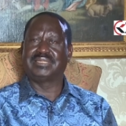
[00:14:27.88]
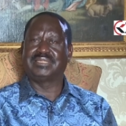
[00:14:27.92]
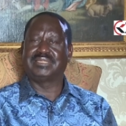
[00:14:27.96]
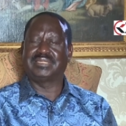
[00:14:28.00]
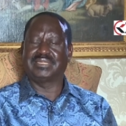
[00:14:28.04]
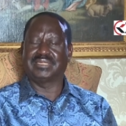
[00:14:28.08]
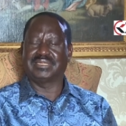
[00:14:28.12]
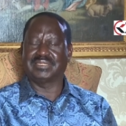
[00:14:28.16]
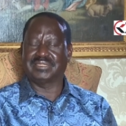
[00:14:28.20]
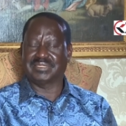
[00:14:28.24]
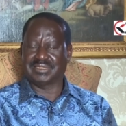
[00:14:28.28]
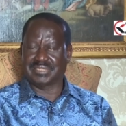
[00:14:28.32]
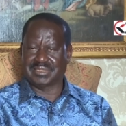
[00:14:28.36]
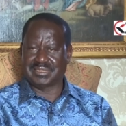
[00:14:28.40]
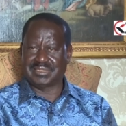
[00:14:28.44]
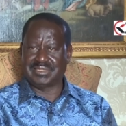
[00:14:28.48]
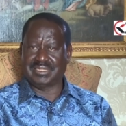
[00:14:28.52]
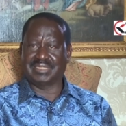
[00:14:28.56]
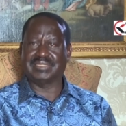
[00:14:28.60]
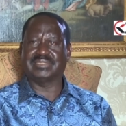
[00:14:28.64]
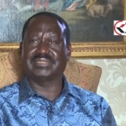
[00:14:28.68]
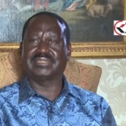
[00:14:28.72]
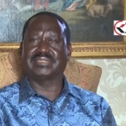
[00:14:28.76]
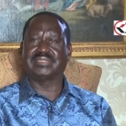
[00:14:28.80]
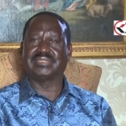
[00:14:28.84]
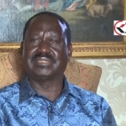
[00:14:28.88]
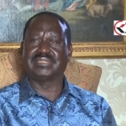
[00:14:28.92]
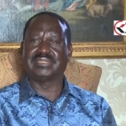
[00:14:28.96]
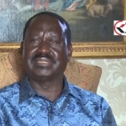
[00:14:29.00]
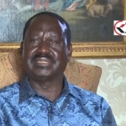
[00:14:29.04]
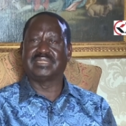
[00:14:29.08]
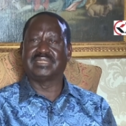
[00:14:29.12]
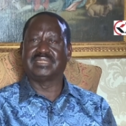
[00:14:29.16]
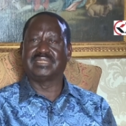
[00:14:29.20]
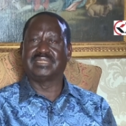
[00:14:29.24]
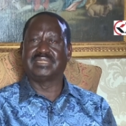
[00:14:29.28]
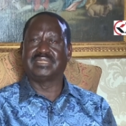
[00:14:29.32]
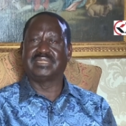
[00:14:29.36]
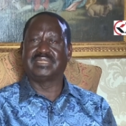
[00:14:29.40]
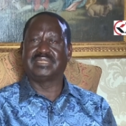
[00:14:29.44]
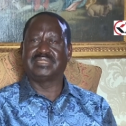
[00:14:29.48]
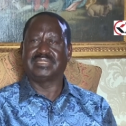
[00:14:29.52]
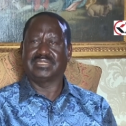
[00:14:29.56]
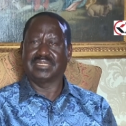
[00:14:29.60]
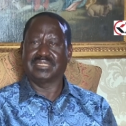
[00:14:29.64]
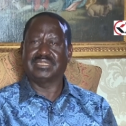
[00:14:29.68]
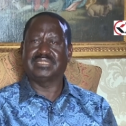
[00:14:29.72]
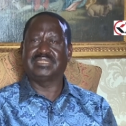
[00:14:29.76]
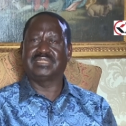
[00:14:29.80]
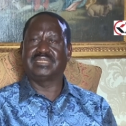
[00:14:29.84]
Yes, yes.
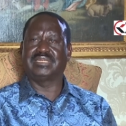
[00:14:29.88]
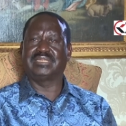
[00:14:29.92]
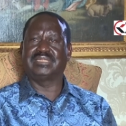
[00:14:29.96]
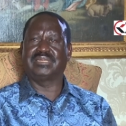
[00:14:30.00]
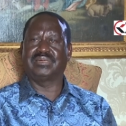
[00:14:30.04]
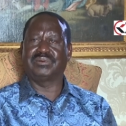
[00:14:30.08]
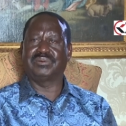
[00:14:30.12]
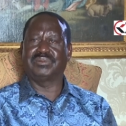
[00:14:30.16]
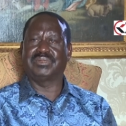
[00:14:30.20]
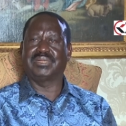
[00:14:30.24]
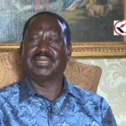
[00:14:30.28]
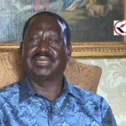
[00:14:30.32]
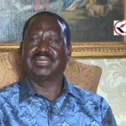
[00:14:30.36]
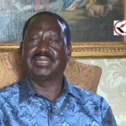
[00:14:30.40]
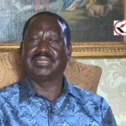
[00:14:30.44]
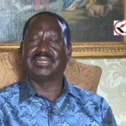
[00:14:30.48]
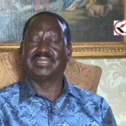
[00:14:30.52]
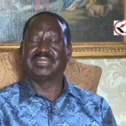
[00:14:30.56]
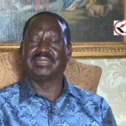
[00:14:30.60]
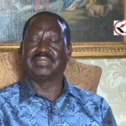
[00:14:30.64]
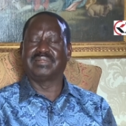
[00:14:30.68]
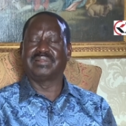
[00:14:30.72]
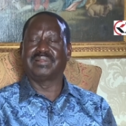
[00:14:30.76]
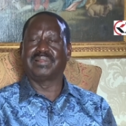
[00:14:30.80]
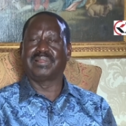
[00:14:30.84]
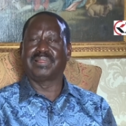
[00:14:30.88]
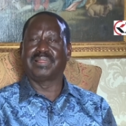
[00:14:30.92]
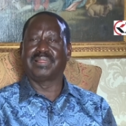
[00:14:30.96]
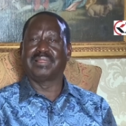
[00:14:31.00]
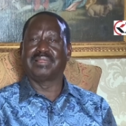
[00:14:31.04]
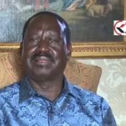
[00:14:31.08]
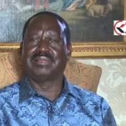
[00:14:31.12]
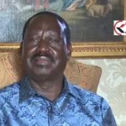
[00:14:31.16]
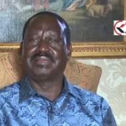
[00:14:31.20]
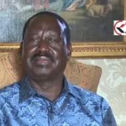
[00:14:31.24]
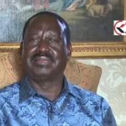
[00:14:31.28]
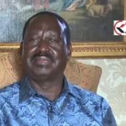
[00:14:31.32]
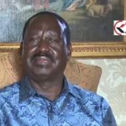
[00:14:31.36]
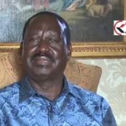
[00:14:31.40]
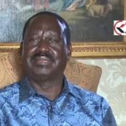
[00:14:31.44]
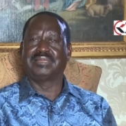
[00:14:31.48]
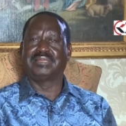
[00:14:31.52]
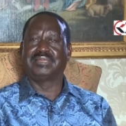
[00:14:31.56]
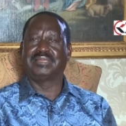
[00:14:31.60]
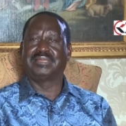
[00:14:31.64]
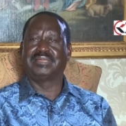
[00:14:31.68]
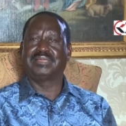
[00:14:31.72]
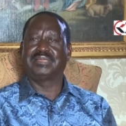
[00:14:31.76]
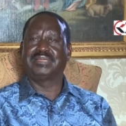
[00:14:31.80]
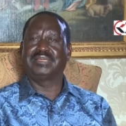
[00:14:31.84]
Justice Lenaola.
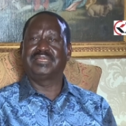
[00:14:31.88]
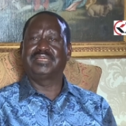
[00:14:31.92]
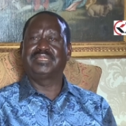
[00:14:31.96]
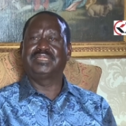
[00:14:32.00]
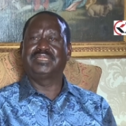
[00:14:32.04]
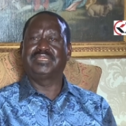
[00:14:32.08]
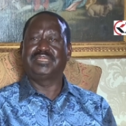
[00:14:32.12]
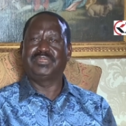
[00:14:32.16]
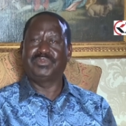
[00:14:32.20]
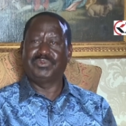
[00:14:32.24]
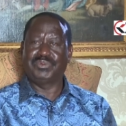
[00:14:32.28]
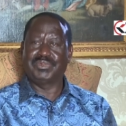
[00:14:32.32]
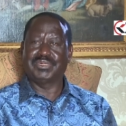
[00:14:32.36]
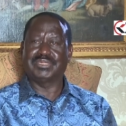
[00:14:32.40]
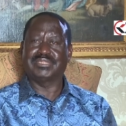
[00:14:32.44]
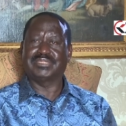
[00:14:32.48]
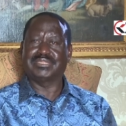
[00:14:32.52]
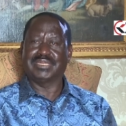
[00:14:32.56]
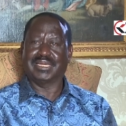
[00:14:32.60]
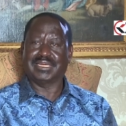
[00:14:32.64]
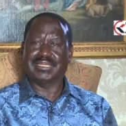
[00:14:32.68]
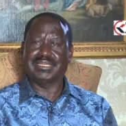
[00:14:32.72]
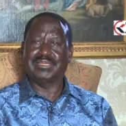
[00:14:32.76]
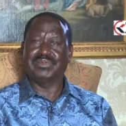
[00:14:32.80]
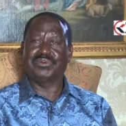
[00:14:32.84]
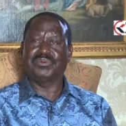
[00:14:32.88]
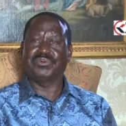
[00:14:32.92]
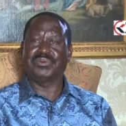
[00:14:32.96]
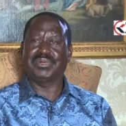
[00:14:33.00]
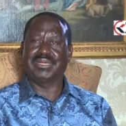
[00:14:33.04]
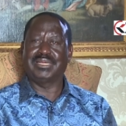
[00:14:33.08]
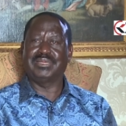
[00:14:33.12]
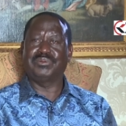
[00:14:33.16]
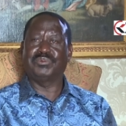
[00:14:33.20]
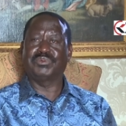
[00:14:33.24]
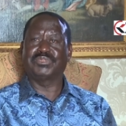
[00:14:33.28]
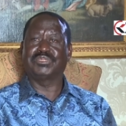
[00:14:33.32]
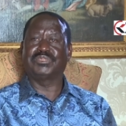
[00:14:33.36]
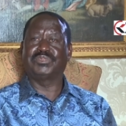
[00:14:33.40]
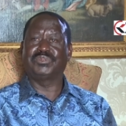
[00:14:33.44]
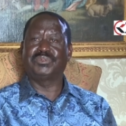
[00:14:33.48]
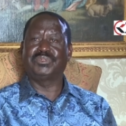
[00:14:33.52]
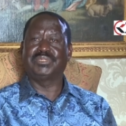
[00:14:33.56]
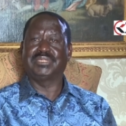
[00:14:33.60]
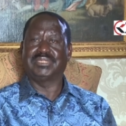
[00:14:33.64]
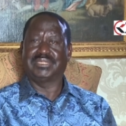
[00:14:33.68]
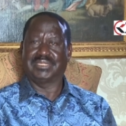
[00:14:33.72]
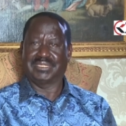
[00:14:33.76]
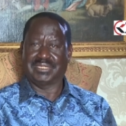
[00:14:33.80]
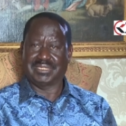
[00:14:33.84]
He knew exactly why he was
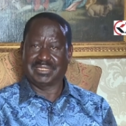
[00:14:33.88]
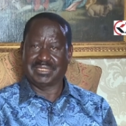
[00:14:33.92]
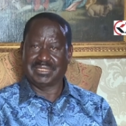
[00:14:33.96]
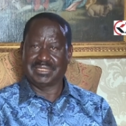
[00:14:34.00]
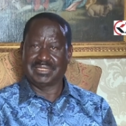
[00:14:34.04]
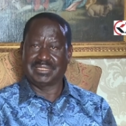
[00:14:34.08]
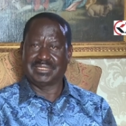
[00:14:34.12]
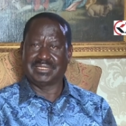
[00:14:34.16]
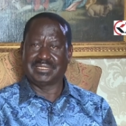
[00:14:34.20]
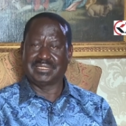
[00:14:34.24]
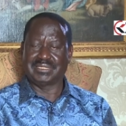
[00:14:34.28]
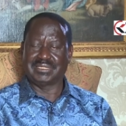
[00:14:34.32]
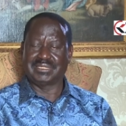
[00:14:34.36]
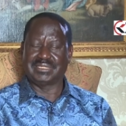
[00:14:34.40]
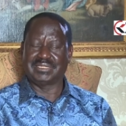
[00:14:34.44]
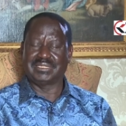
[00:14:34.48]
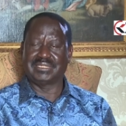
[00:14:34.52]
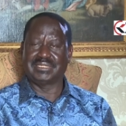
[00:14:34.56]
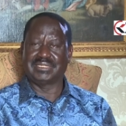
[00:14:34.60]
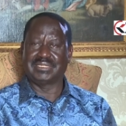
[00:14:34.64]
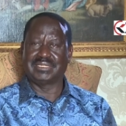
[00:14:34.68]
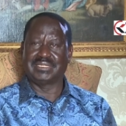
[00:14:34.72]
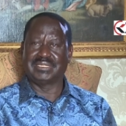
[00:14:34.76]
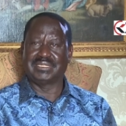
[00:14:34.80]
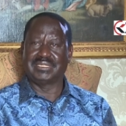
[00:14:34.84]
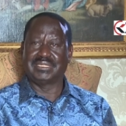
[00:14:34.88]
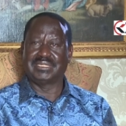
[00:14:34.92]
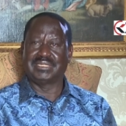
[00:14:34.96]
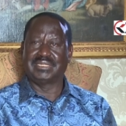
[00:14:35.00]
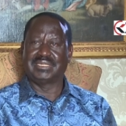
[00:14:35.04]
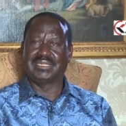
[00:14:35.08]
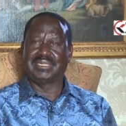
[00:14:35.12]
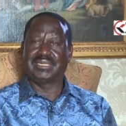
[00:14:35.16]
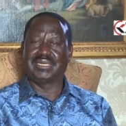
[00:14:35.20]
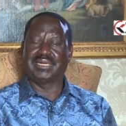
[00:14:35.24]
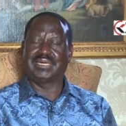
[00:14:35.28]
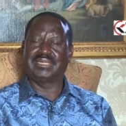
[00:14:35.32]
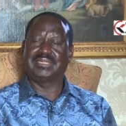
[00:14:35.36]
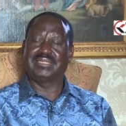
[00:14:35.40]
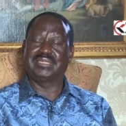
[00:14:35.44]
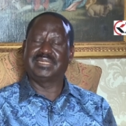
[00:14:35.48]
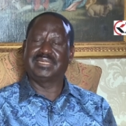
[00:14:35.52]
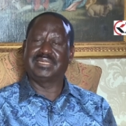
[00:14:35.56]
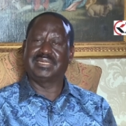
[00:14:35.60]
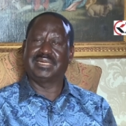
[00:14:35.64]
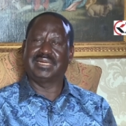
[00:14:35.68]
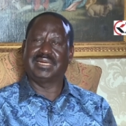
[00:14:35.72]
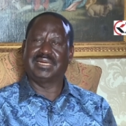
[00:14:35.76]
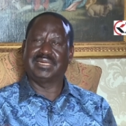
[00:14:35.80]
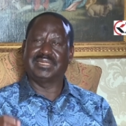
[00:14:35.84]
doing it. And
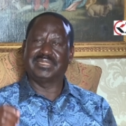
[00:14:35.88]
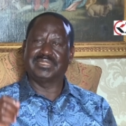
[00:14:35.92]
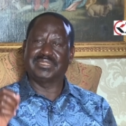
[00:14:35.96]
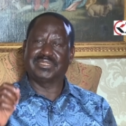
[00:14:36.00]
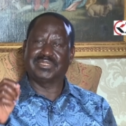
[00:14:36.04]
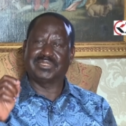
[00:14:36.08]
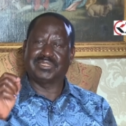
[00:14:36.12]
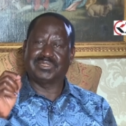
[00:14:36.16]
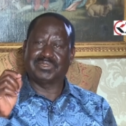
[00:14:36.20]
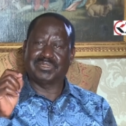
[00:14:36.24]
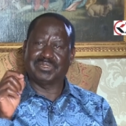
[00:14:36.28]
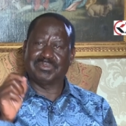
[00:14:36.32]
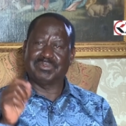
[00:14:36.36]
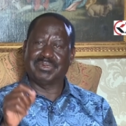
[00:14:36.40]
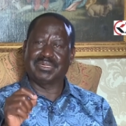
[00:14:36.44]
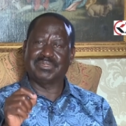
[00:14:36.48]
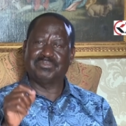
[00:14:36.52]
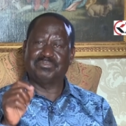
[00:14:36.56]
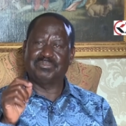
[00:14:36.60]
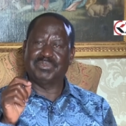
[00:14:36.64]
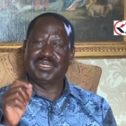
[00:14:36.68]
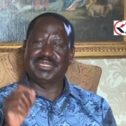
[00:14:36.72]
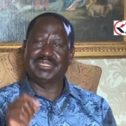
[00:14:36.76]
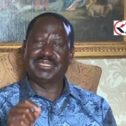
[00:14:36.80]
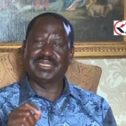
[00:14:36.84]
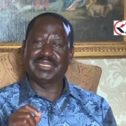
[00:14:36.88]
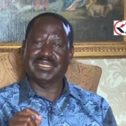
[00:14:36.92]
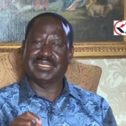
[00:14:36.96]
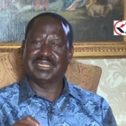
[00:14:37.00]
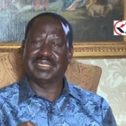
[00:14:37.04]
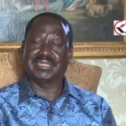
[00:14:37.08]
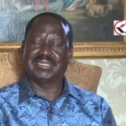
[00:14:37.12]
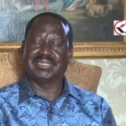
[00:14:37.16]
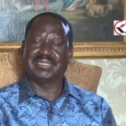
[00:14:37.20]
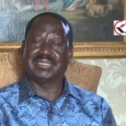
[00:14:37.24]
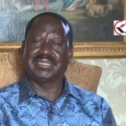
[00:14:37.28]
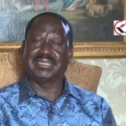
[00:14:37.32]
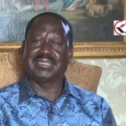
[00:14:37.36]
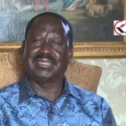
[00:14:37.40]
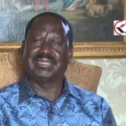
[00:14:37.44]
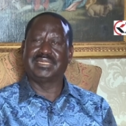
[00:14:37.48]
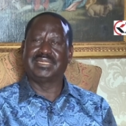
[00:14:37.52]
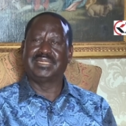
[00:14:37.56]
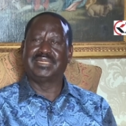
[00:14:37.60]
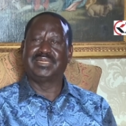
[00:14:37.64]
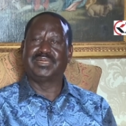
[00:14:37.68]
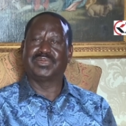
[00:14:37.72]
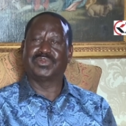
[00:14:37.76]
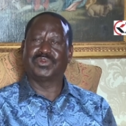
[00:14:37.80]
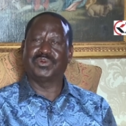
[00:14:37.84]
uh, Smartmatic
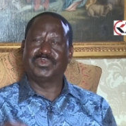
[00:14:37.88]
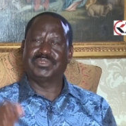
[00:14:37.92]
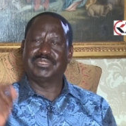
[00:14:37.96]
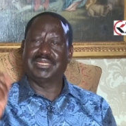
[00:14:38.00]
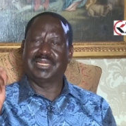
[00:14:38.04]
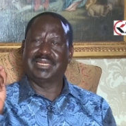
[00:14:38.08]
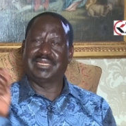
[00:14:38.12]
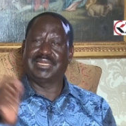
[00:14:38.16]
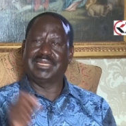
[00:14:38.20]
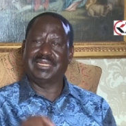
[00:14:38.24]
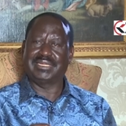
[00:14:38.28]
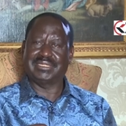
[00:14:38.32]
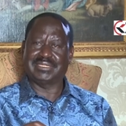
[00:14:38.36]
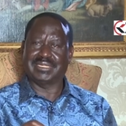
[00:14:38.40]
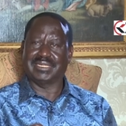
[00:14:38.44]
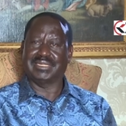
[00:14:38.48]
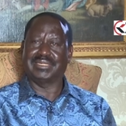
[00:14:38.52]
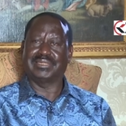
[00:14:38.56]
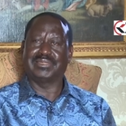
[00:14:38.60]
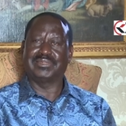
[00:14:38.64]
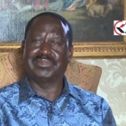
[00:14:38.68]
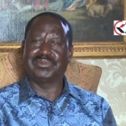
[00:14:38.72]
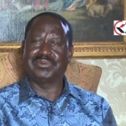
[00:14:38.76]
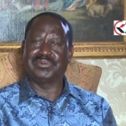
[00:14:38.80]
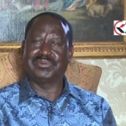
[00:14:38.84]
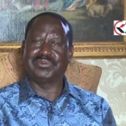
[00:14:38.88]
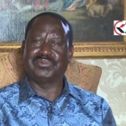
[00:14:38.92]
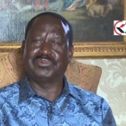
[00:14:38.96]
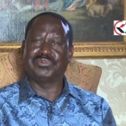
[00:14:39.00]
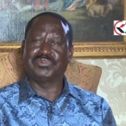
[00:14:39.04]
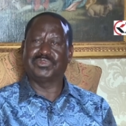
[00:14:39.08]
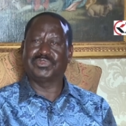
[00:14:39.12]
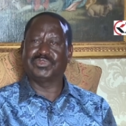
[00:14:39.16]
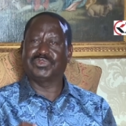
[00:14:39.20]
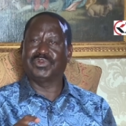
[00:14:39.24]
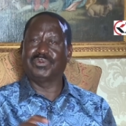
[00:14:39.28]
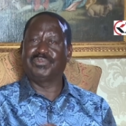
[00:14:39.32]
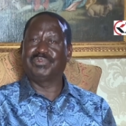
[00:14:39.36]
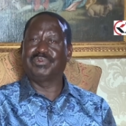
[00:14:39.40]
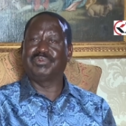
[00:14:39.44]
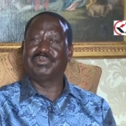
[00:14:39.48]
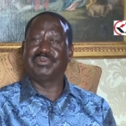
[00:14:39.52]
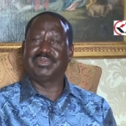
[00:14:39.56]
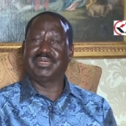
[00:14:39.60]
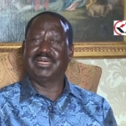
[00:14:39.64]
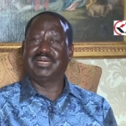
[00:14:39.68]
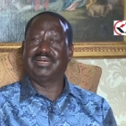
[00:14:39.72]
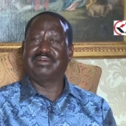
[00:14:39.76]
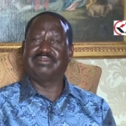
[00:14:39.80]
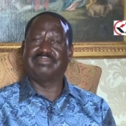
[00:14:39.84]
wrote a letter, whose copy
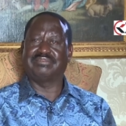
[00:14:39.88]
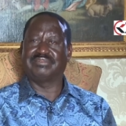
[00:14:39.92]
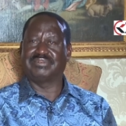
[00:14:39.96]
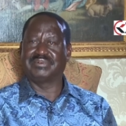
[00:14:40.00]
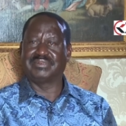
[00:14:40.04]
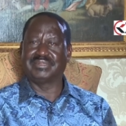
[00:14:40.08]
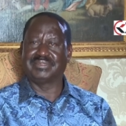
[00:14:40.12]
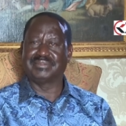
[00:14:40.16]
we have,